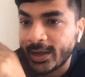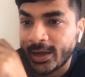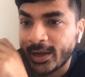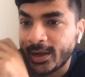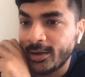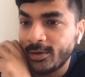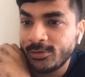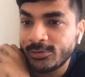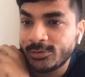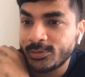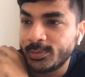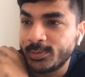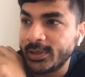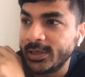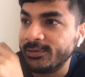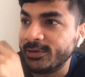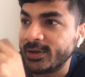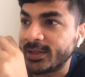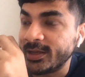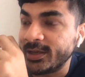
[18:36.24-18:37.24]
Like, I also
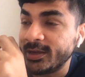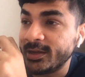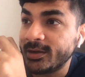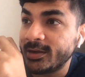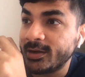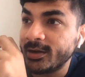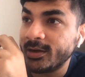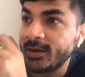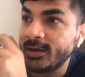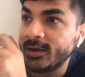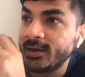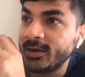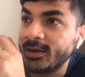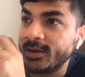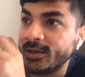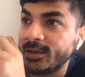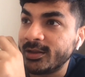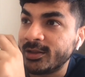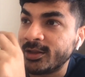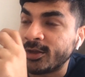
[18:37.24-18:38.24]
believe, I think,
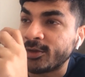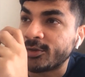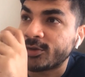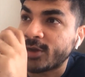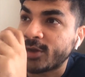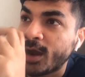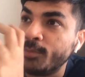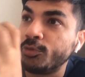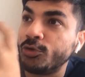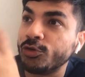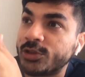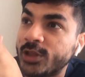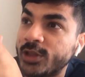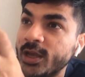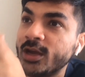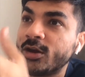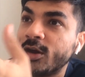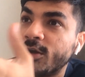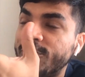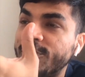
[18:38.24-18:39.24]
now come to
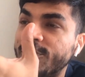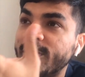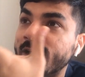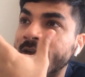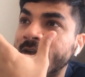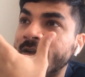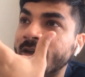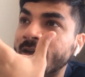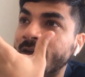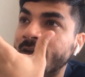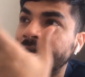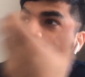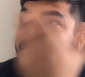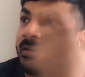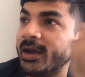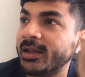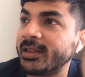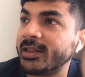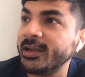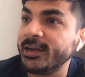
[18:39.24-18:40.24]
think of it,
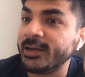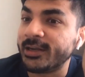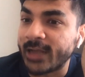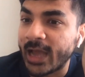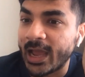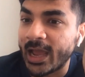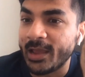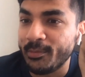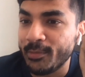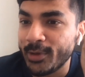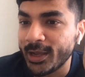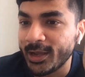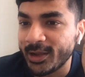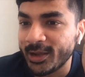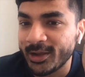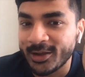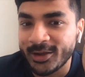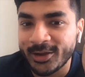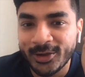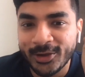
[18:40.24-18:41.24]
I think
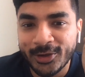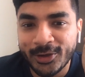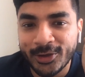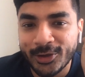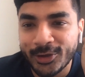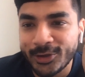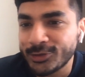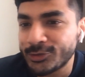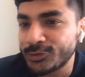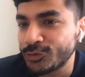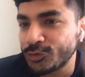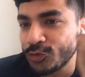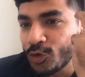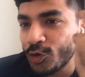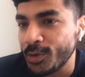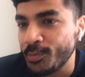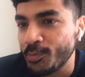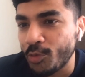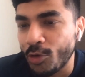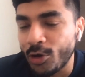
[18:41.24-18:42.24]
timing is
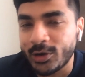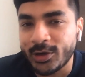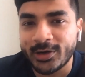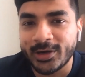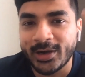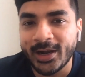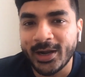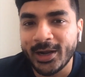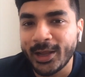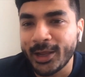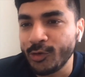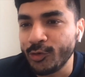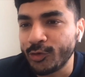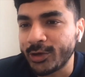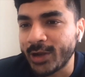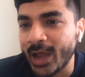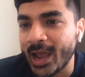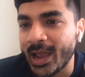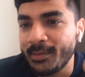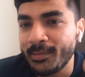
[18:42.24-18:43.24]
so important, right? Like, you
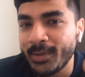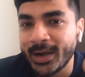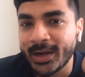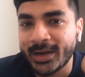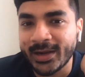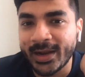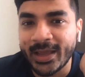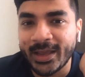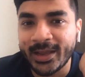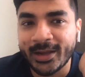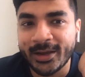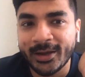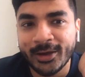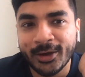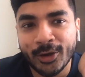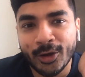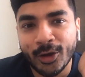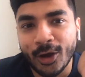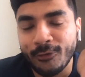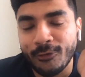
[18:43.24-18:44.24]
time it like
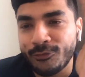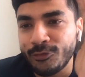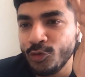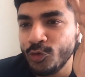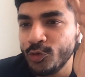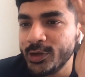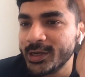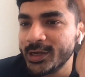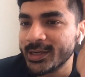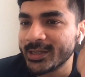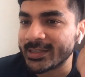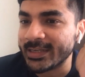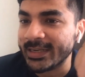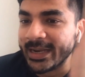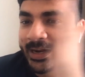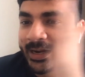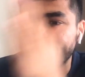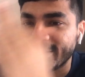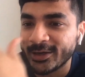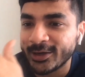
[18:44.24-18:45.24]
a few years
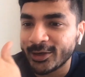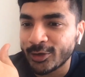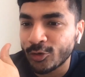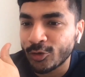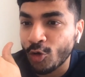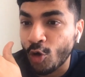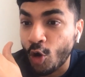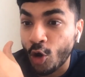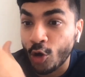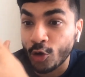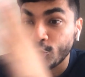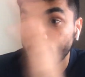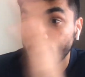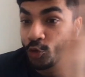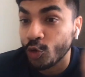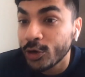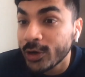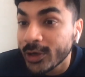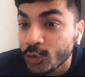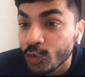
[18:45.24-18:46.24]
later, or you
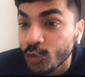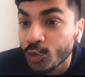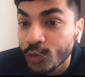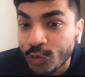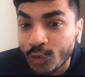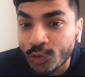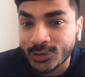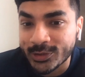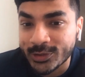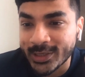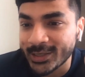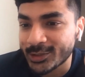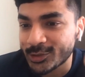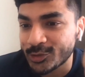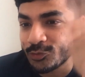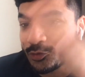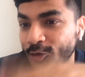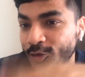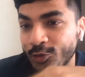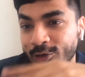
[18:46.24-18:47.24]
don't do those things
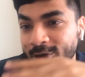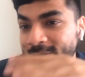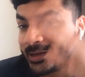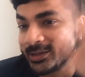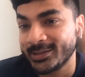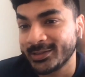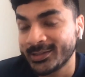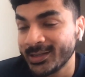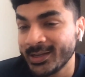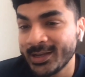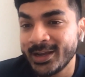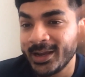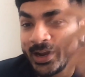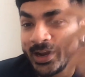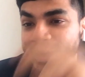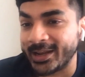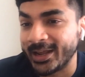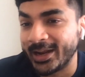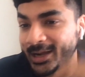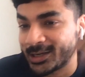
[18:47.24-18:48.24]
before later,
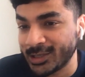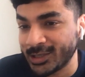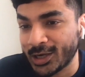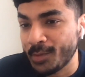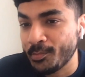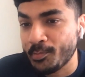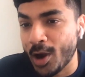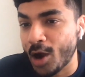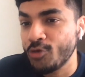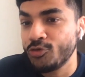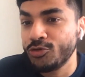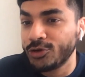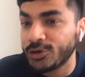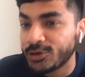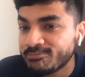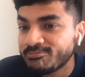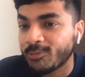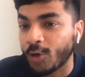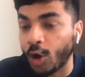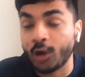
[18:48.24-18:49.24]
it can actually
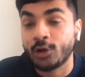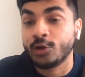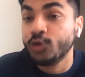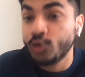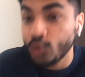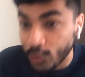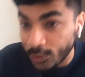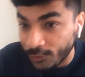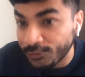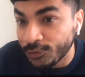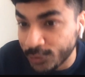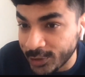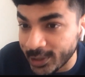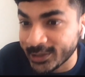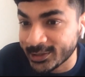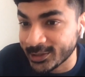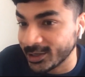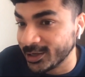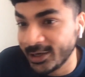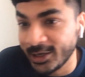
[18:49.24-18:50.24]
compound, or you do a few
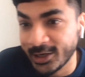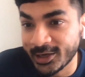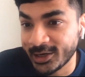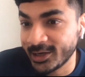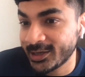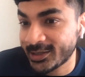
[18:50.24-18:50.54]
things earlier.